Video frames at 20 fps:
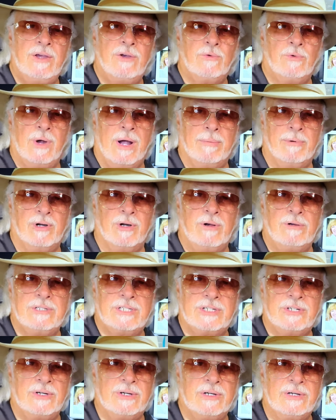Robert
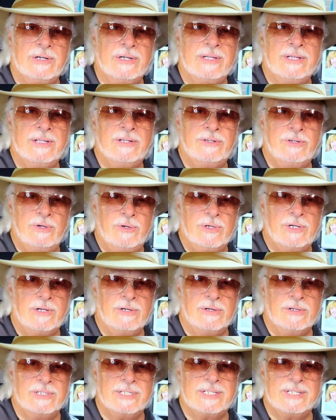Oster,
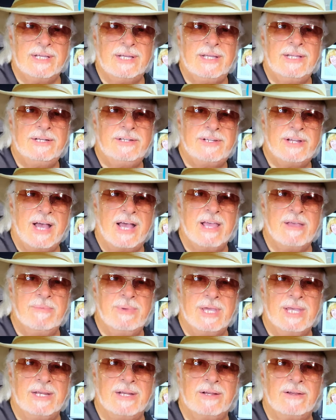Noodlers,
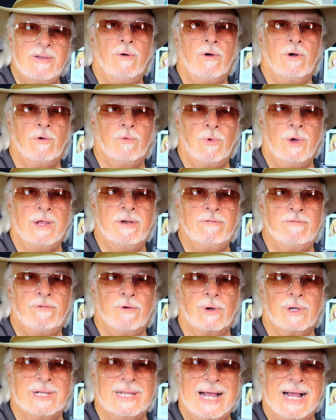Diamine, or one
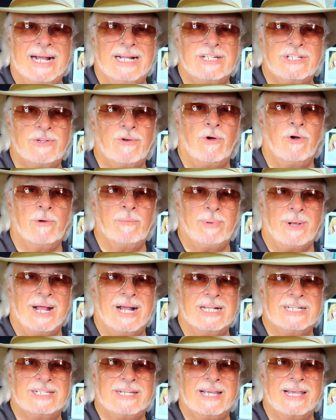for glass or
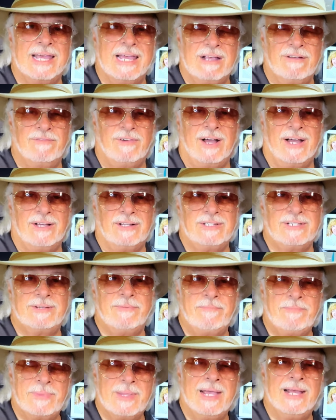plastic ink vials
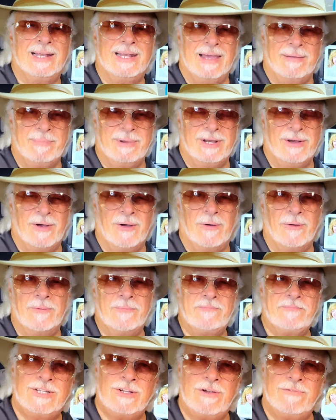let me know.
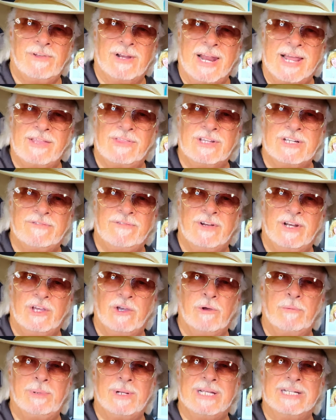So if you like this
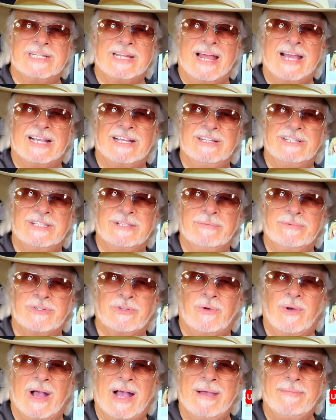video, please like and
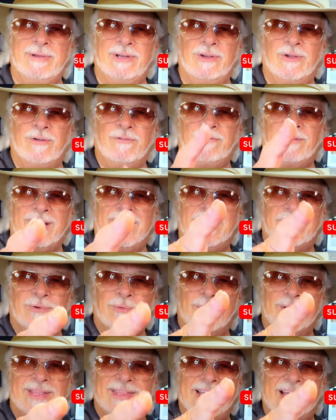subscribe and don't forget to
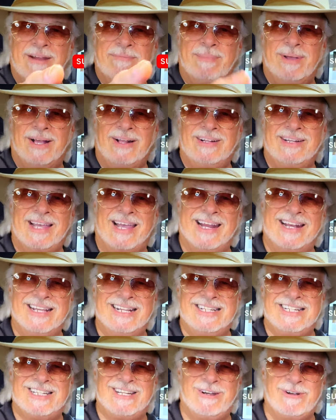ring that bell to get
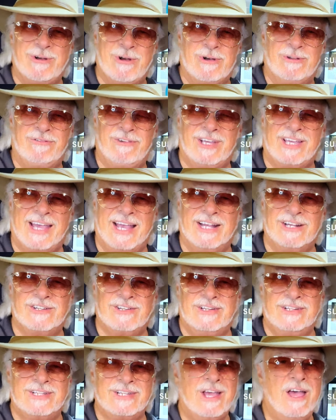instant
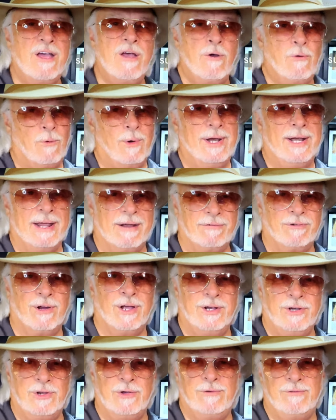notifications whenever
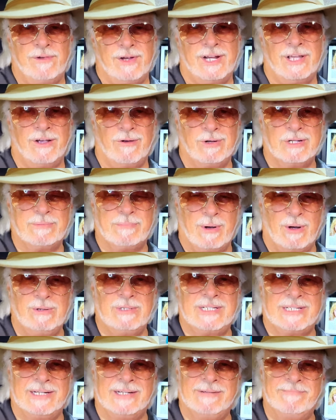a new video is
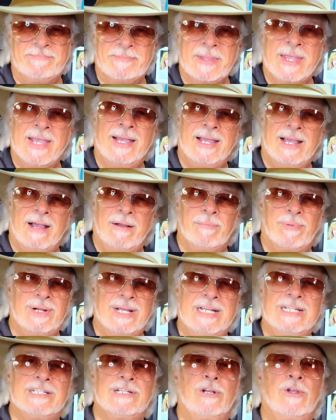posted. And
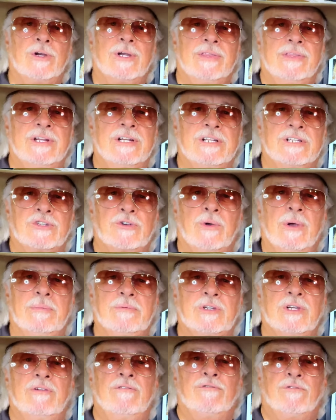please look in the
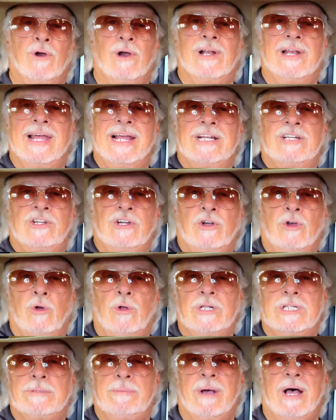description for a link to
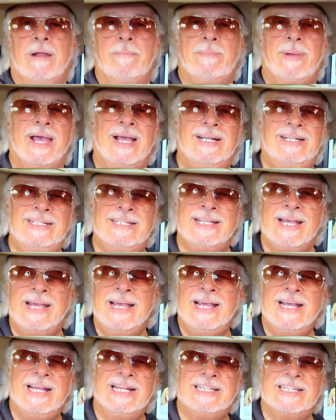Goldspot pens
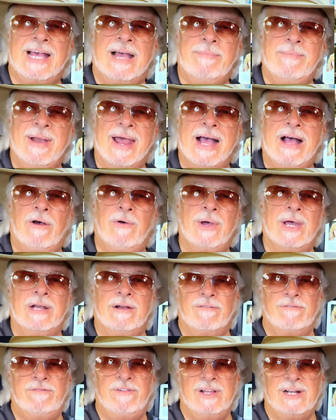as I'm now an
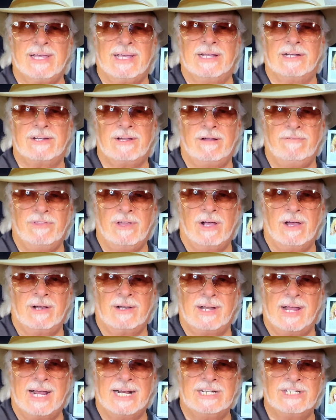affiliate of the
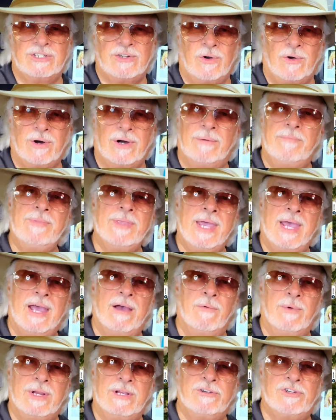online store
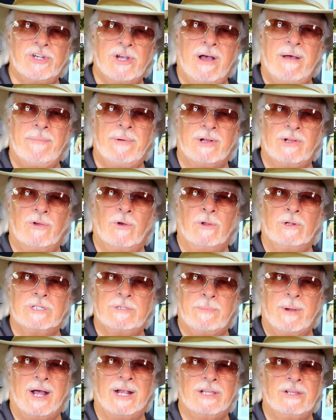and when you shop at
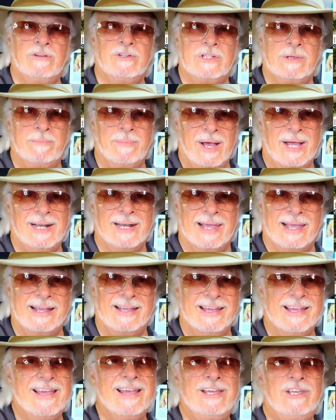Goldspot using my
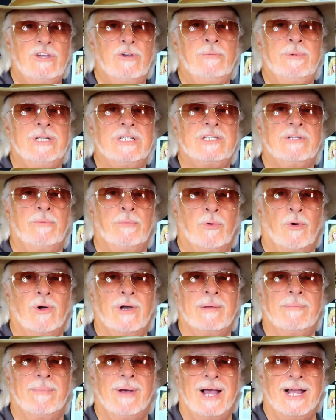link, you'll be
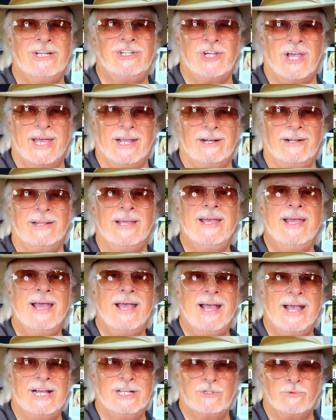supporting my channel
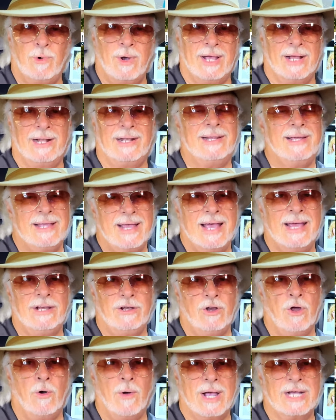as well at
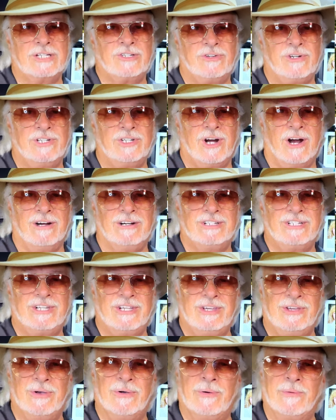no extra charge to
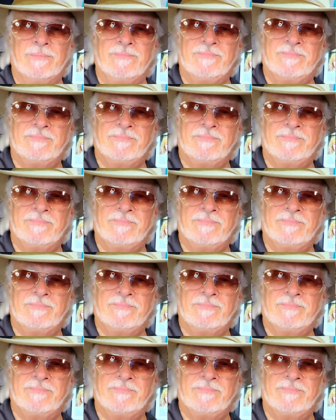you.